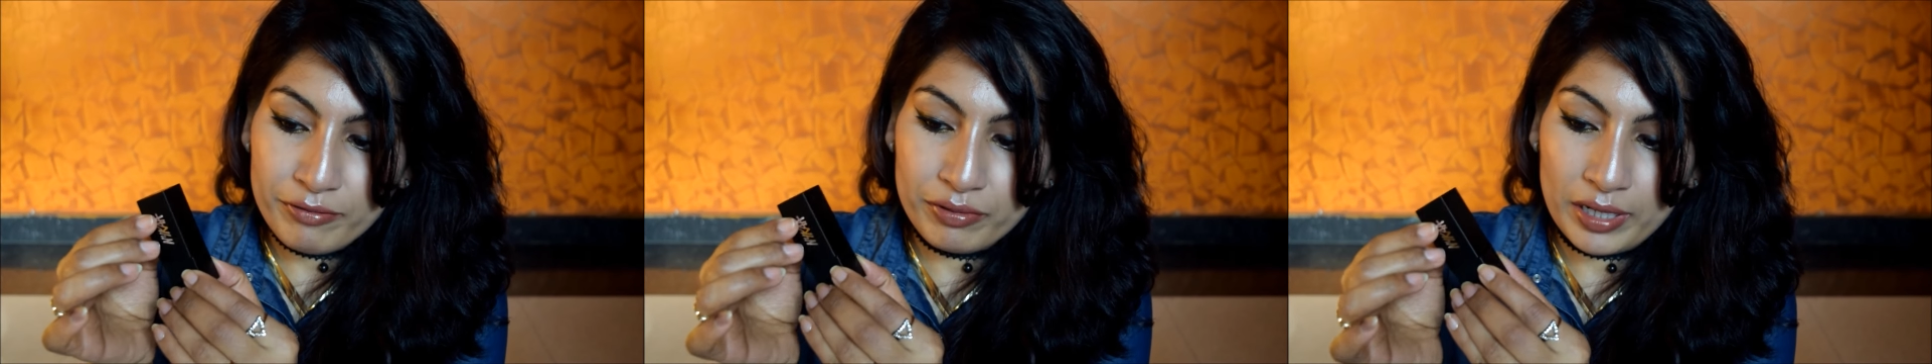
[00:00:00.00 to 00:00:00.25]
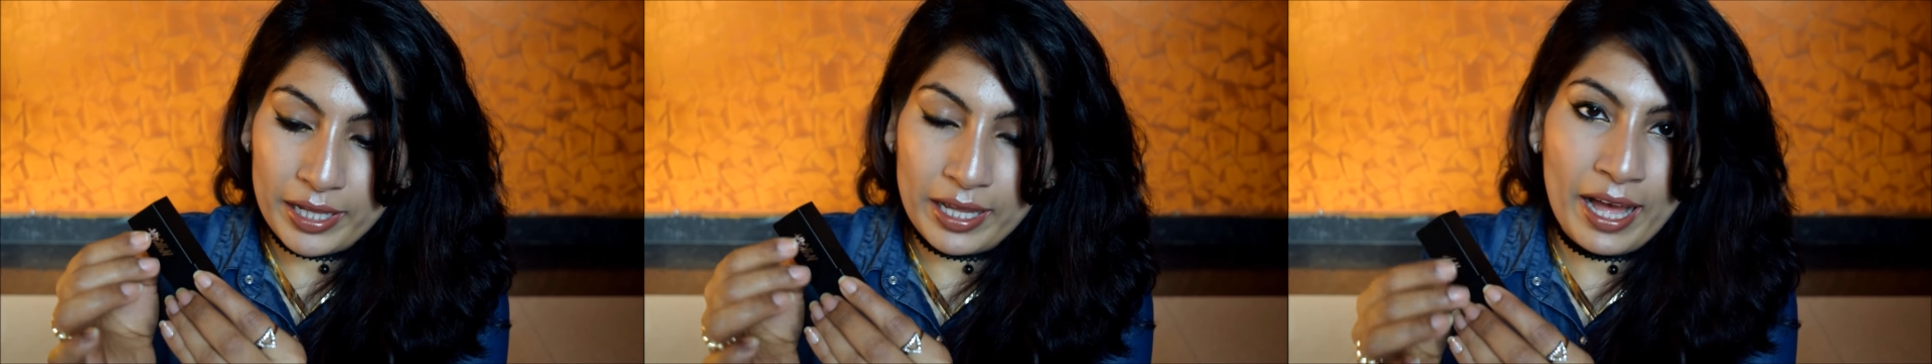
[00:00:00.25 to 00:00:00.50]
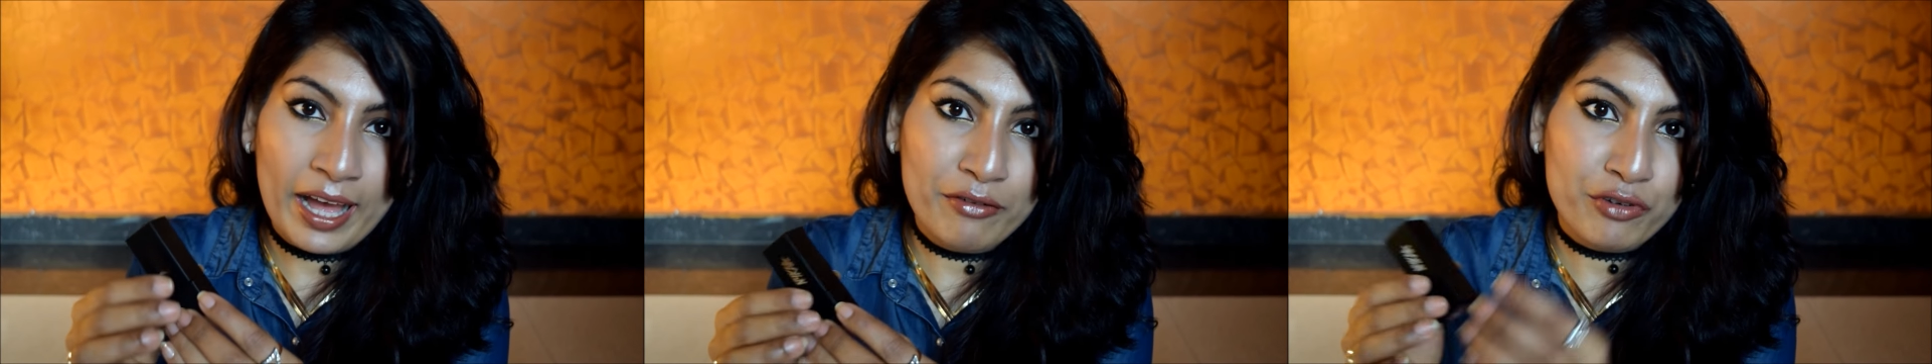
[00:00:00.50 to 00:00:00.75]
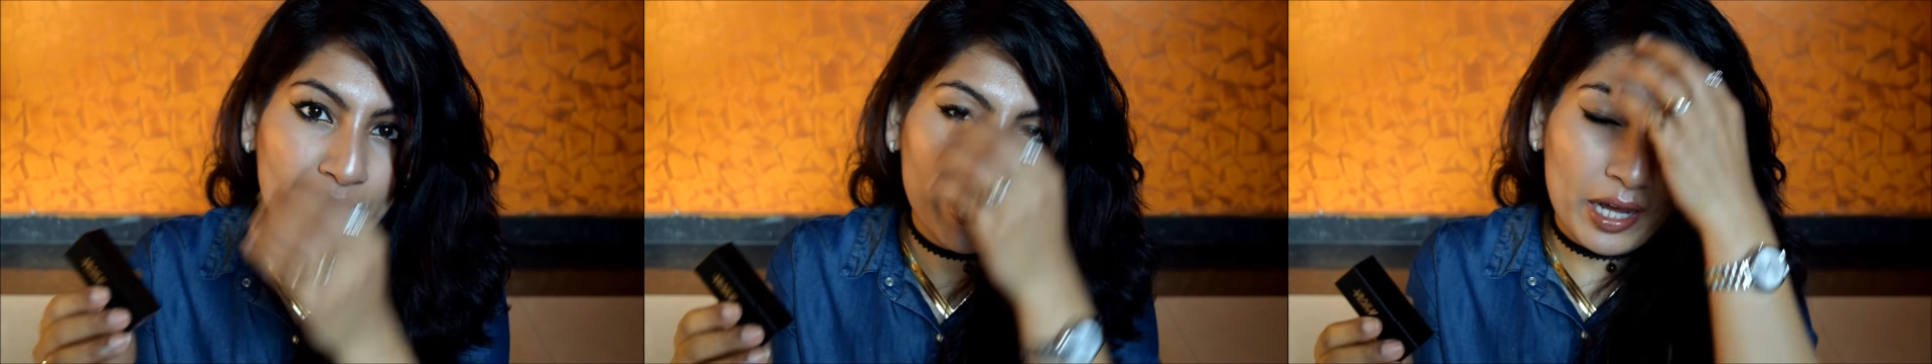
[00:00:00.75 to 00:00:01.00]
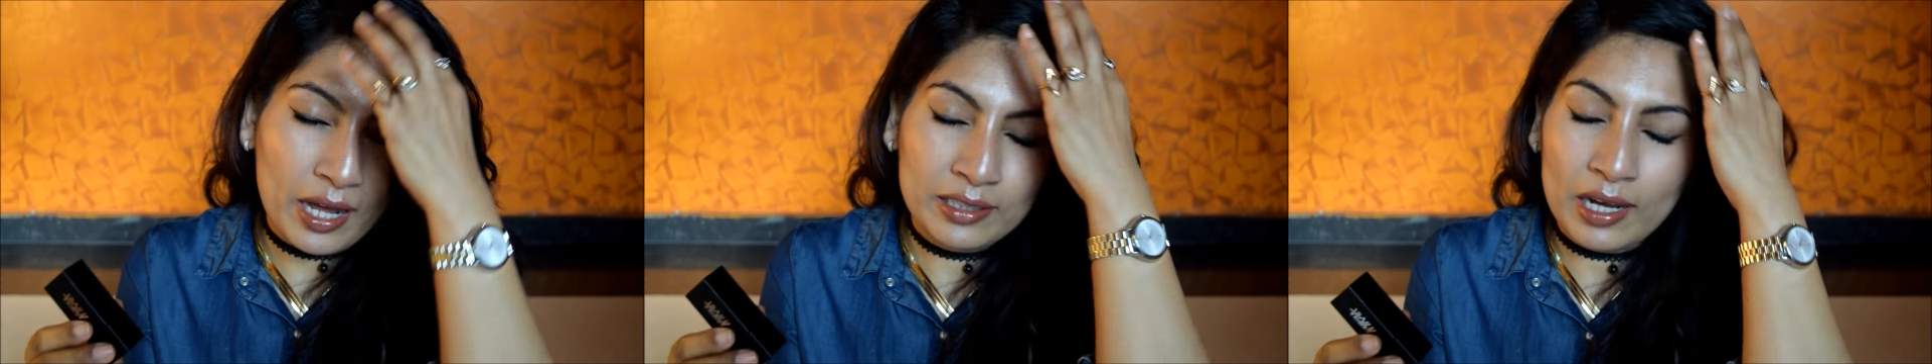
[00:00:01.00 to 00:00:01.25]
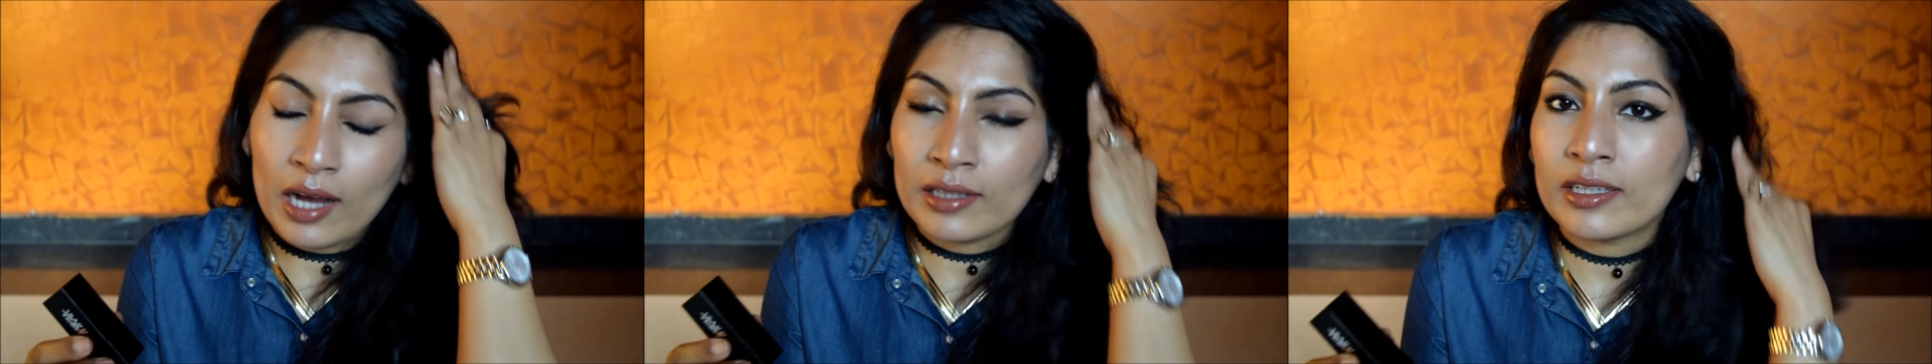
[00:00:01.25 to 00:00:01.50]
Like I have tried
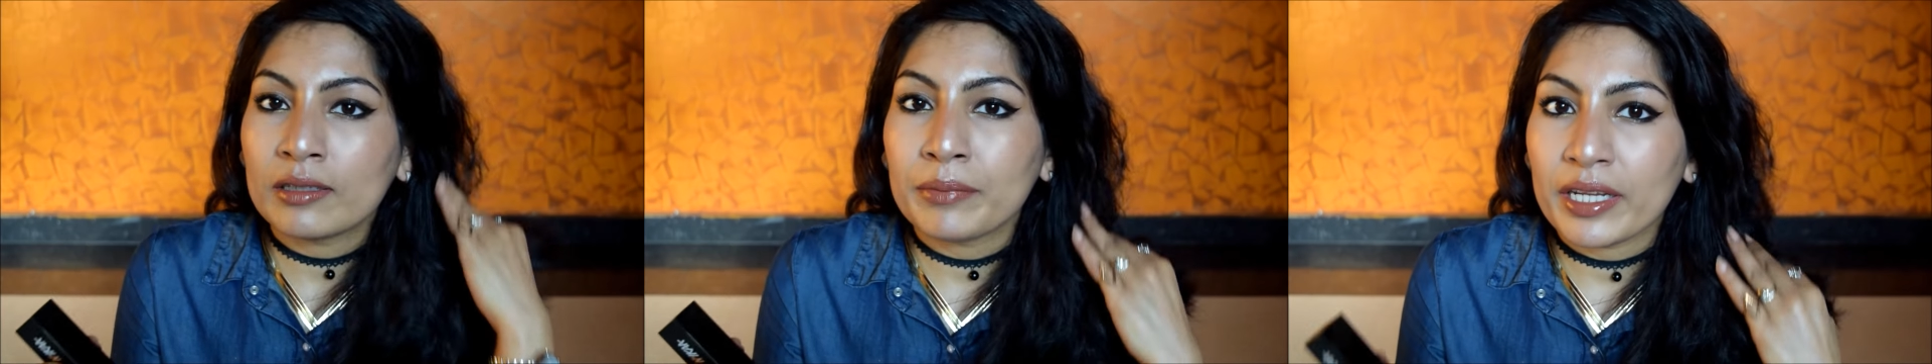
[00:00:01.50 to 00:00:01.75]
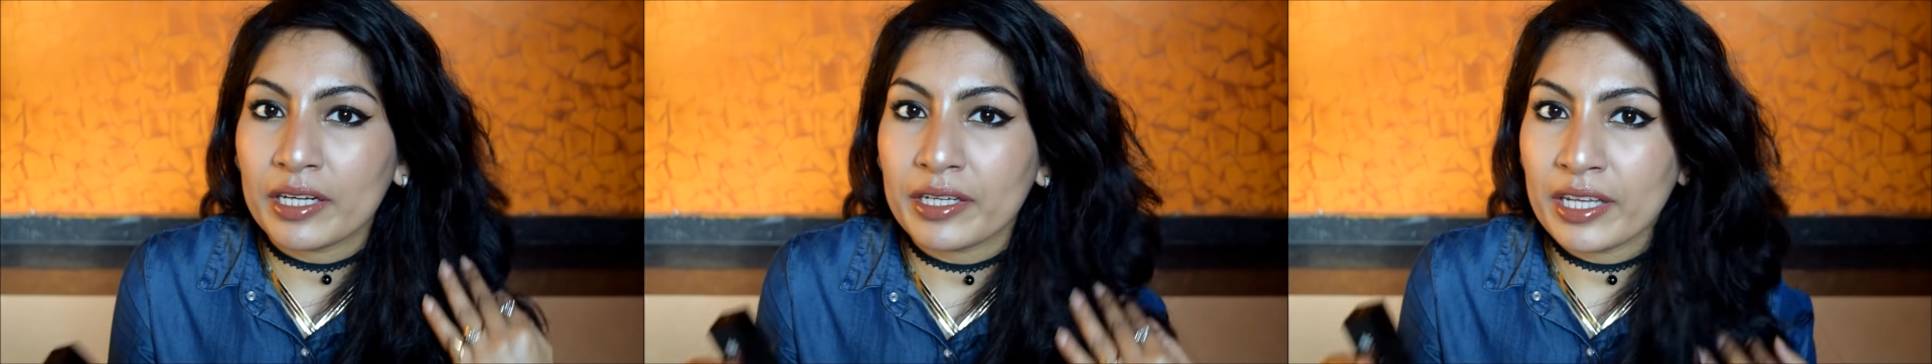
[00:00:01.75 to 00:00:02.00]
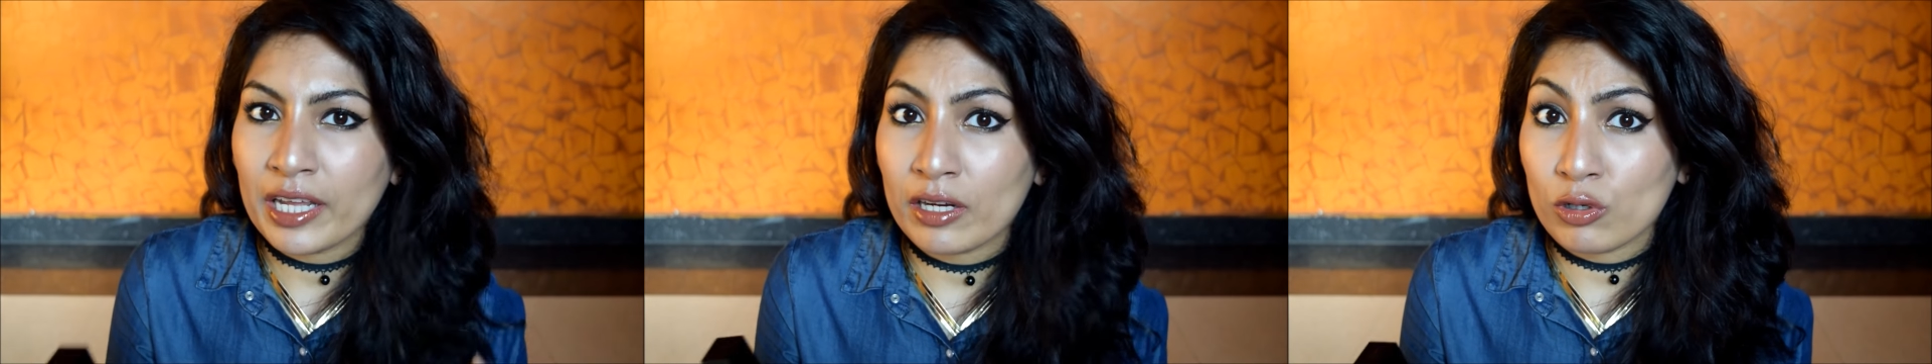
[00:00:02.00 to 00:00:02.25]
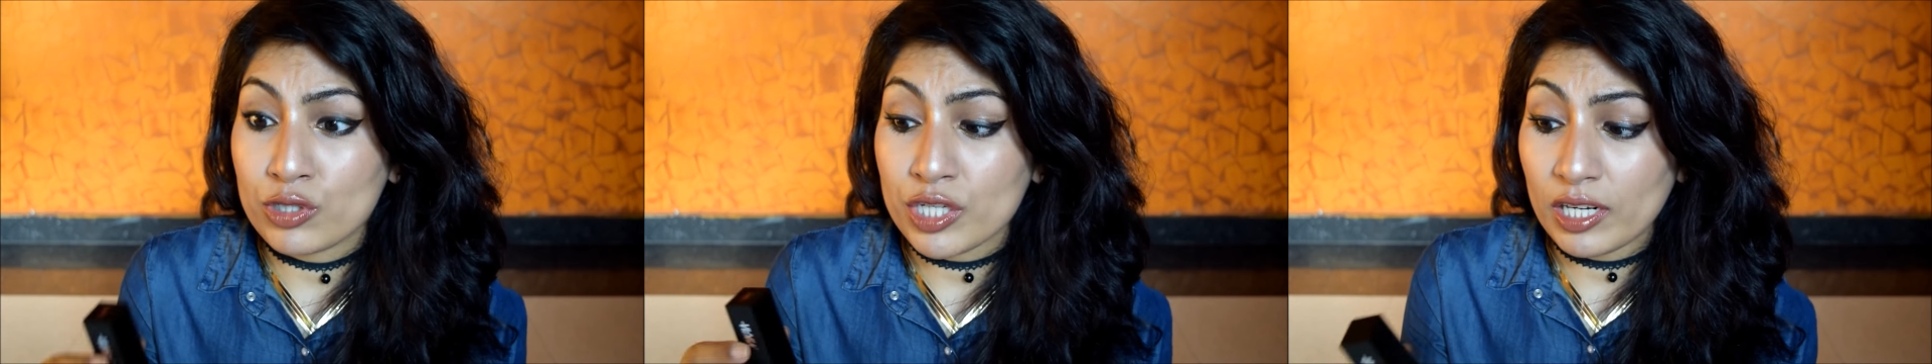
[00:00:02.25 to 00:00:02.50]
other magnetic enclosure